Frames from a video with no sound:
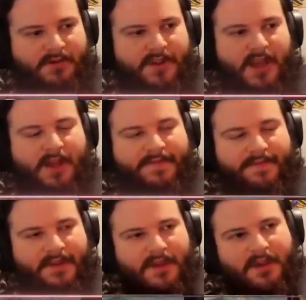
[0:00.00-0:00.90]
goes off.
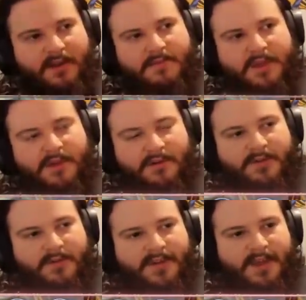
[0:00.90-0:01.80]
We go
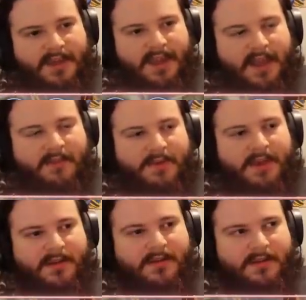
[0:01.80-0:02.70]
into a second
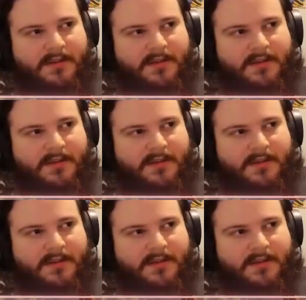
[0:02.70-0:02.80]
Albion.